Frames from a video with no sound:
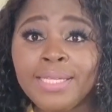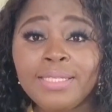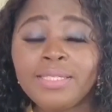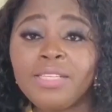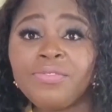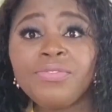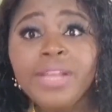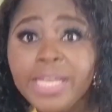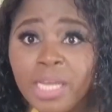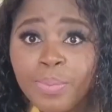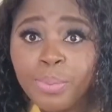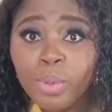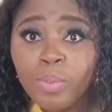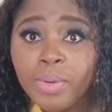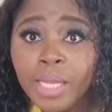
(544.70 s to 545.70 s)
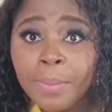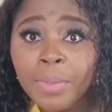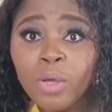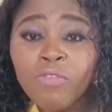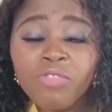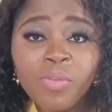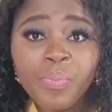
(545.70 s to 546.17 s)
the pflege problem
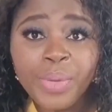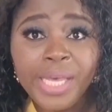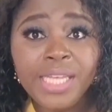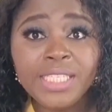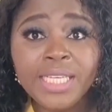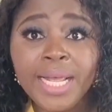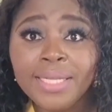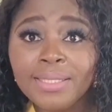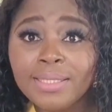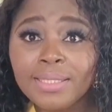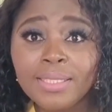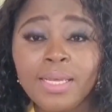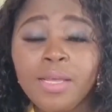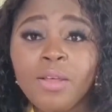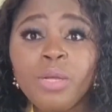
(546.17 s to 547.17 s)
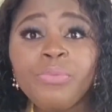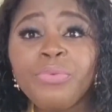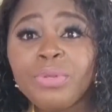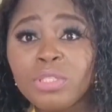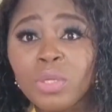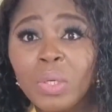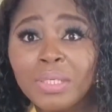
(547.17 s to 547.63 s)
of the patient,
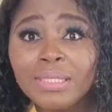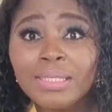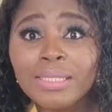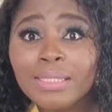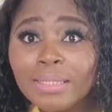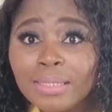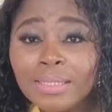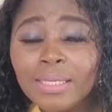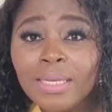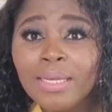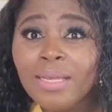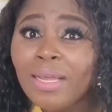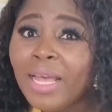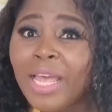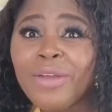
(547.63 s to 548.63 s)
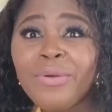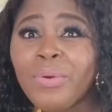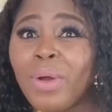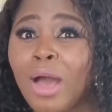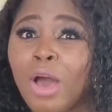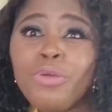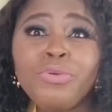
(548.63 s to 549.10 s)
resources, and know
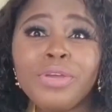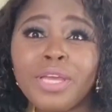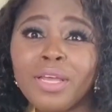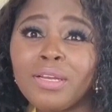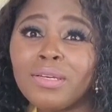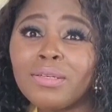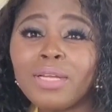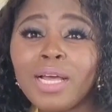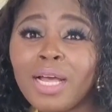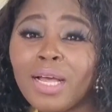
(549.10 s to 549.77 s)
how you can